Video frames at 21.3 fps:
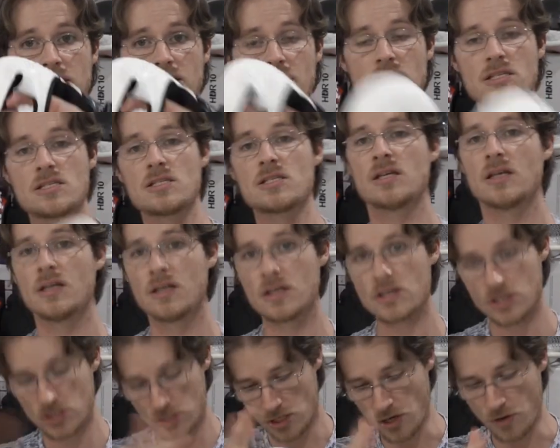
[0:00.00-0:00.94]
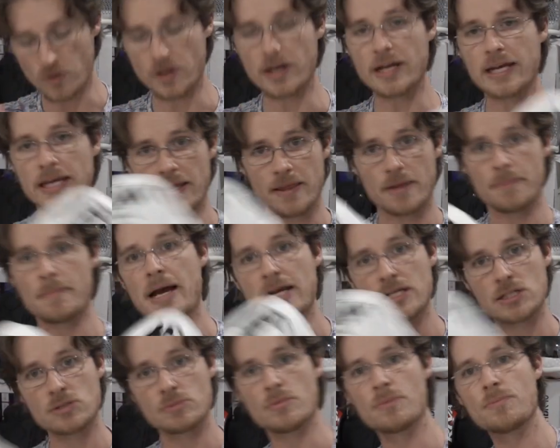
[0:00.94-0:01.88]
this so that I get the
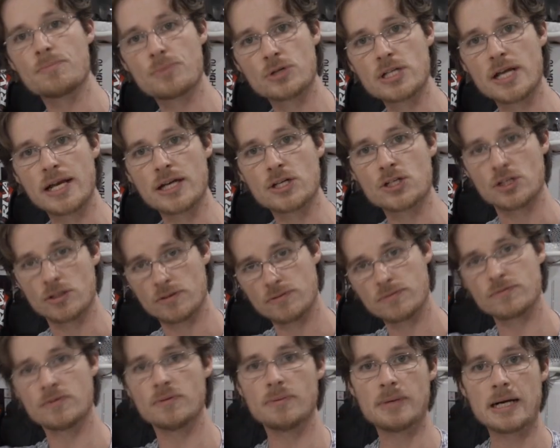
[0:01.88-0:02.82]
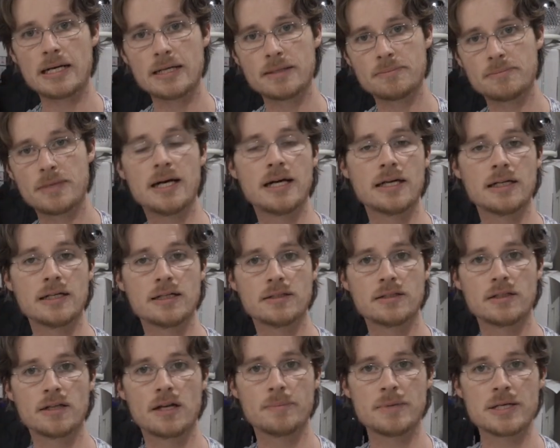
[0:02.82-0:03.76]
maximum protection for my partner
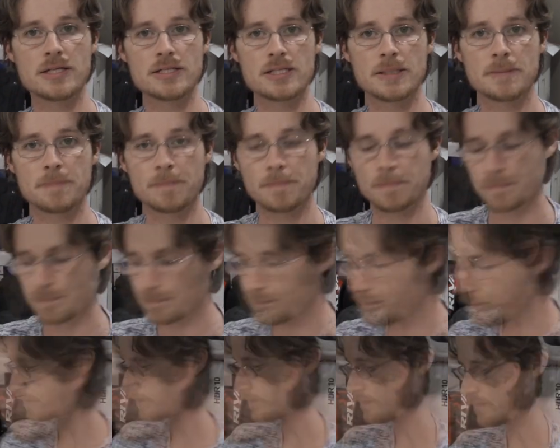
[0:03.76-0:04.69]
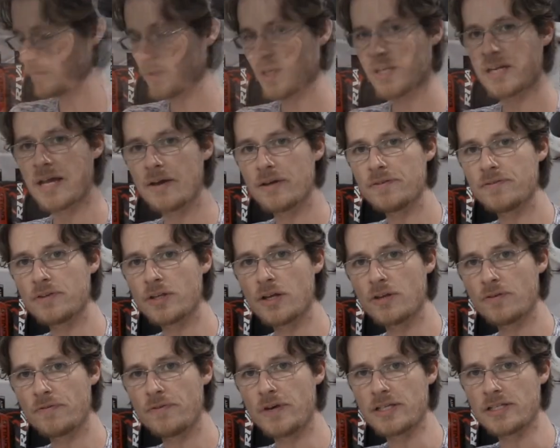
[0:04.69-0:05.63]
that I'm hitting. Now, even though
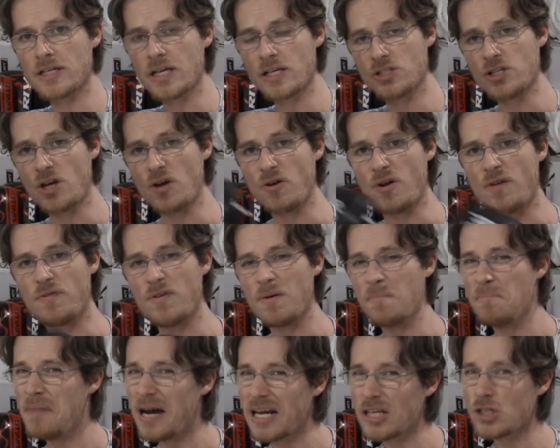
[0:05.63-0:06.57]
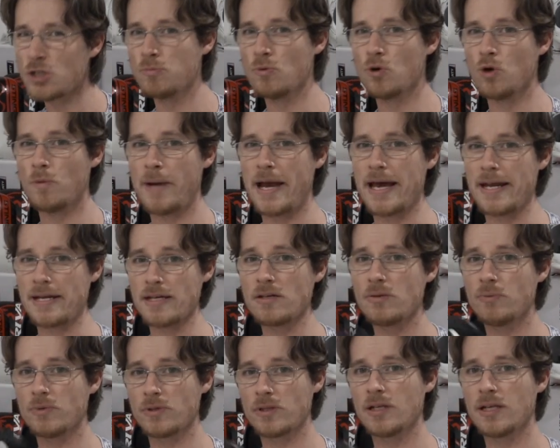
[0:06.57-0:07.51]
the Fairtex don't offer much more padding
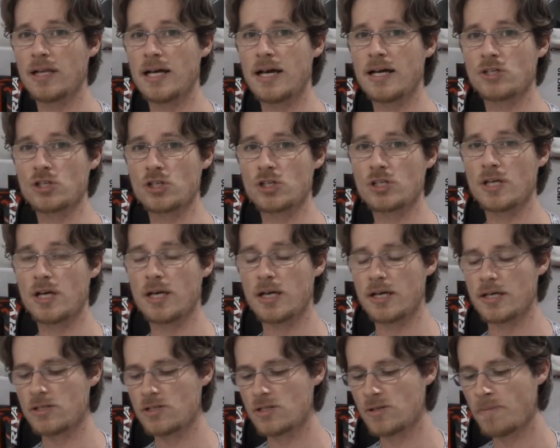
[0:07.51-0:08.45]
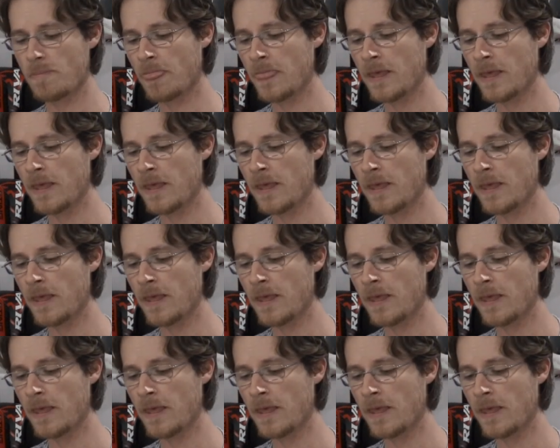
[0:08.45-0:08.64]
with the larger size,